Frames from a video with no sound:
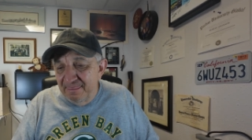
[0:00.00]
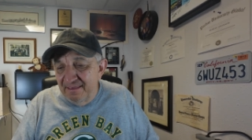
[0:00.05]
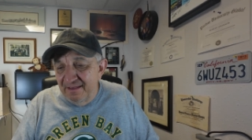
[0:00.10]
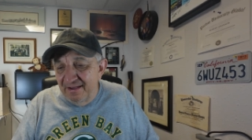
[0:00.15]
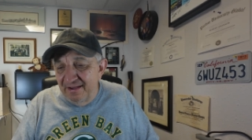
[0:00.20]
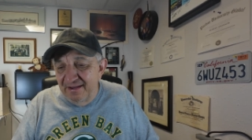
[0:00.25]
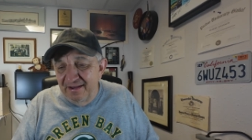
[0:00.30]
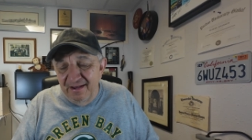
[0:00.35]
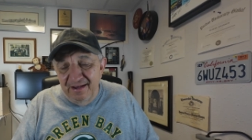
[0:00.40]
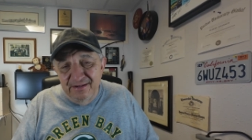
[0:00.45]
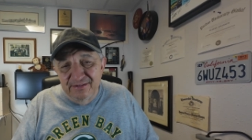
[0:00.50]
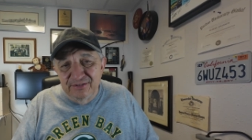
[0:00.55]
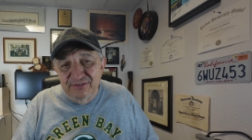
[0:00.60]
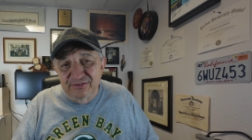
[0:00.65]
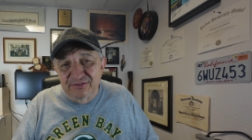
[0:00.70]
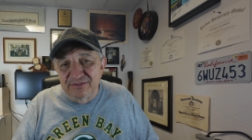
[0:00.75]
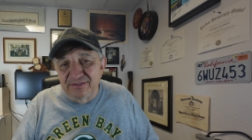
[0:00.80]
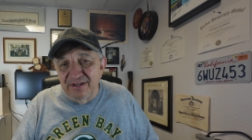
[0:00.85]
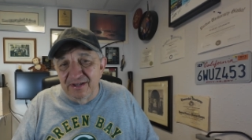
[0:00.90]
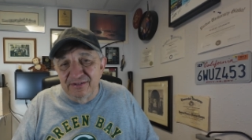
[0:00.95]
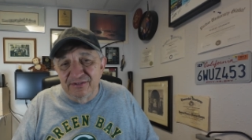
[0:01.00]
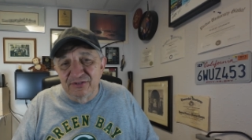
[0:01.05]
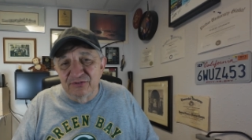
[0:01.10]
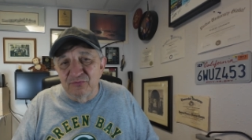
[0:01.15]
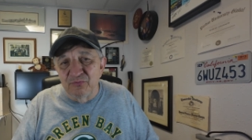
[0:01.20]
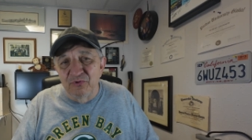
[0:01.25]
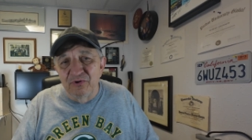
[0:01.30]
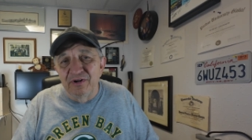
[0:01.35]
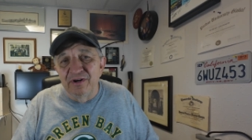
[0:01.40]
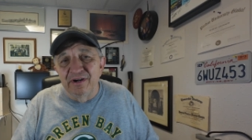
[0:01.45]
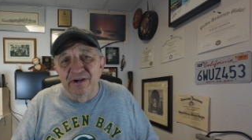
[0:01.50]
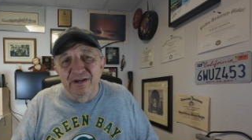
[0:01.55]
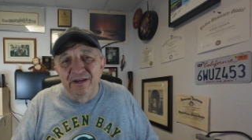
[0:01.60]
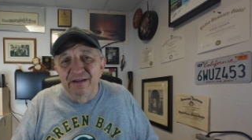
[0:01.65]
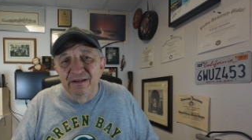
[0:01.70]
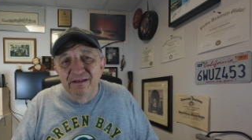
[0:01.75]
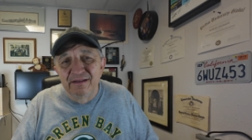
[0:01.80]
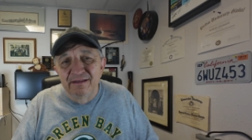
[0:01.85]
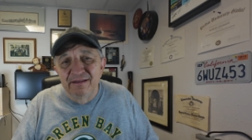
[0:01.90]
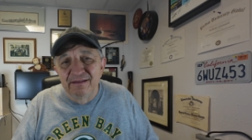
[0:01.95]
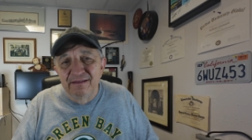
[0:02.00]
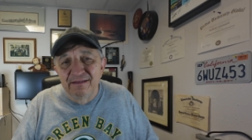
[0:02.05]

I just worry.